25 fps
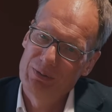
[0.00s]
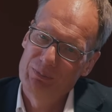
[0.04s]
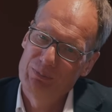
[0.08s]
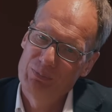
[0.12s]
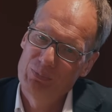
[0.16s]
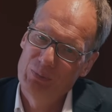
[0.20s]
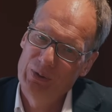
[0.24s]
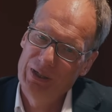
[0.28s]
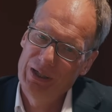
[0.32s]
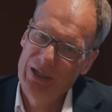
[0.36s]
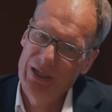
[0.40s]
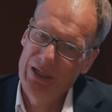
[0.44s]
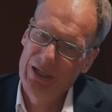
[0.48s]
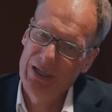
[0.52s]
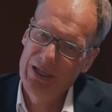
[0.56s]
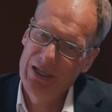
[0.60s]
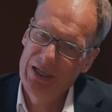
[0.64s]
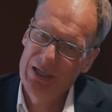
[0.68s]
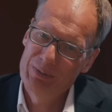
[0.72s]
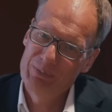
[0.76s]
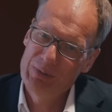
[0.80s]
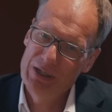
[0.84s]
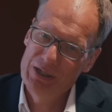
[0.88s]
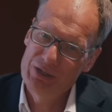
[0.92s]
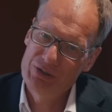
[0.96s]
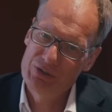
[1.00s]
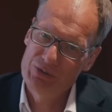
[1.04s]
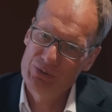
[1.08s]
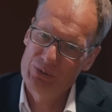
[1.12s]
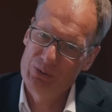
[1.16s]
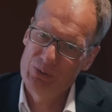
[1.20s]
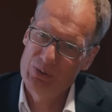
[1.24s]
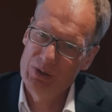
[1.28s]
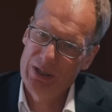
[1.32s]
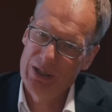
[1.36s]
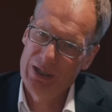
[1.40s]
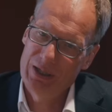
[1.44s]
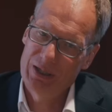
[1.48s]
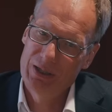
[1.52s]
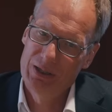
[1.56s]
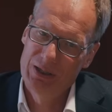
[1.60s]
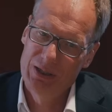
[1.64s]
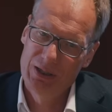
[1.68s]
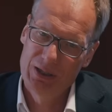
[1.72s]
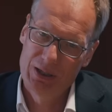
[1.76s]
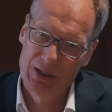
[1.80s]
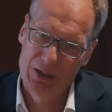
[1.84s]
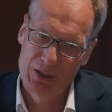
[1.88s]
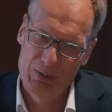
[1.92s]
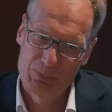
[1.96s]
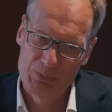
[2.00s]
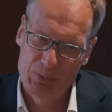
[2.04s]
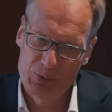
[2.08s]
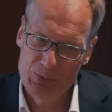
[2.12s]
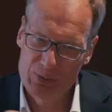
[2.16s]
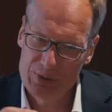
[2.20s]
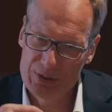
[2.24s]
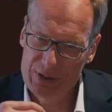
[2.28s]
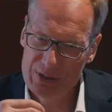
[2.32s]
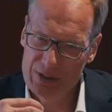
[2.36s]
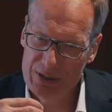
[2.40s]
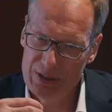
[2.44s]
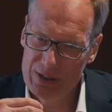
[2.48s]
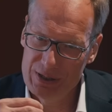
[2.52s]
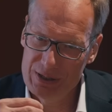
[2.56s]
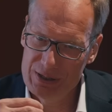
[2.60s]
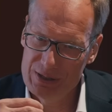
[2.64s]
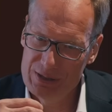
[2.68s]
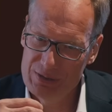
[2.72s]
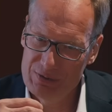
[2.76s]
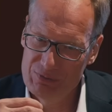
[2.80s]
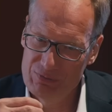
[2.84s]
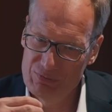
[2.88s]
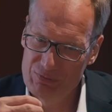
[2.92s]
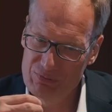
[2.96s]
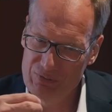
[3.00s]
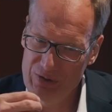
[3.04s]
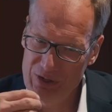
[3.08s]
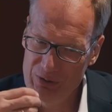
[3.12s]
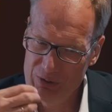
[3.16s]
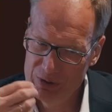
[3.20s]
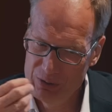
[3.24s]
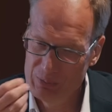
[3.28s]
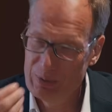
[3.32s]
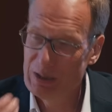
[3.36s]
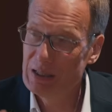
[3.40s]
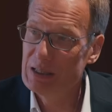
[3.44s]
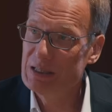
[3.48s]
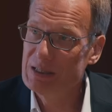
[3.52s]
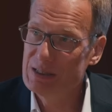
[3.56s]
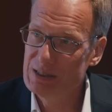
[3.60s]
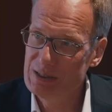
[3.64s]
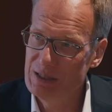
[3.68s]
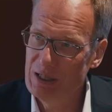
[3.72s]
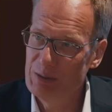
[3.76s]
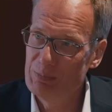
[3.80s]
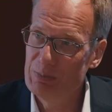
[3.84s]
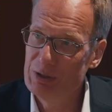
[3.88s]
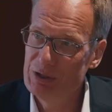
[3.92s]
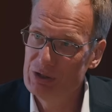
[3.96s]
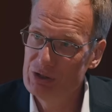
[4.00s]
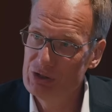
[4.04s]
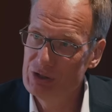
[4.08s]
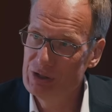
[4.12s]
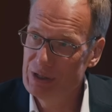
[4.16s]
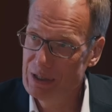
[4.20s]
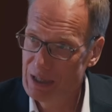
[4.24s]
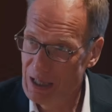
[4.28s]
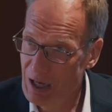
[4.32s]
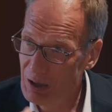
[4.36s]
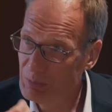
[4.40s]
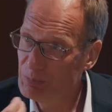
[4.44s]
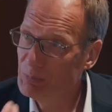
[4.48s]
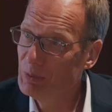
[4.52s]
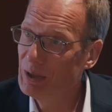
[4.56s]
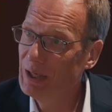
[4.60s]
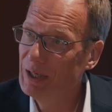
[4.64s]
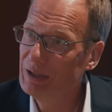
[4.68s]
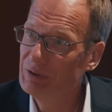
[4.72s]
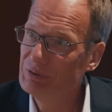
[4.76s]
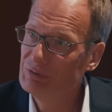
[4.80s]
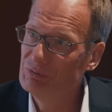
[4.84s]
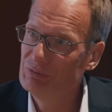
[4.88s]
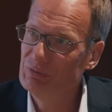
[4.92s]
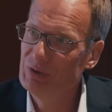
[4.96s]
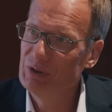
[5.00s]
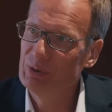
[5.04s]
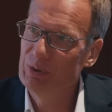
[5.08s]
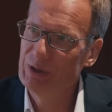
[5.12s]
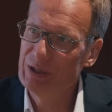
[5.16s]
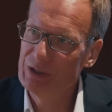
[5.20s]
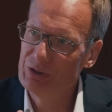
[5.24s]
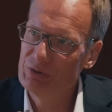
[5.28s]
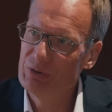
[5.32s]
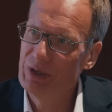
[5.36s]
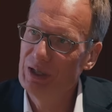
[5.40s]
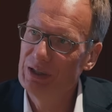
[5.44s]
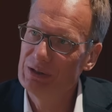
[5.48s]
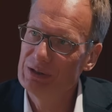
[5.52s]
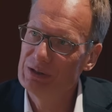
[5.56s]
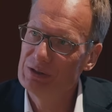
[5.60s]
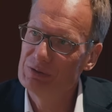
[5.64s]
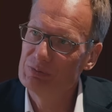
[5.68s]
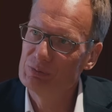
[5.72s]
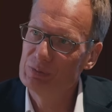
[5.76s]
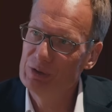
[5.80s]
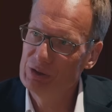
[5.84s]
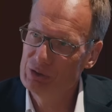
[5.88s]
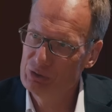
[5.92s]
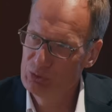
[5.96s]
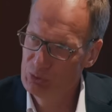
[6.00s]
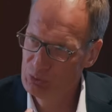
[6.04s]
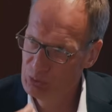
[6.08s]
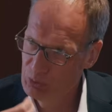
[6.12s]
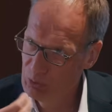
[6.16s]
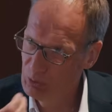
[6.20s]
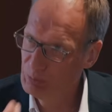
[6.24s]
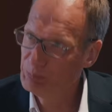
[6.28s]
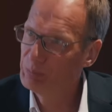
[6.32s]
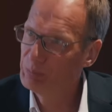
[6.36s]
when I came, I saw like Polestar is a very well-established young brand, very attractive with good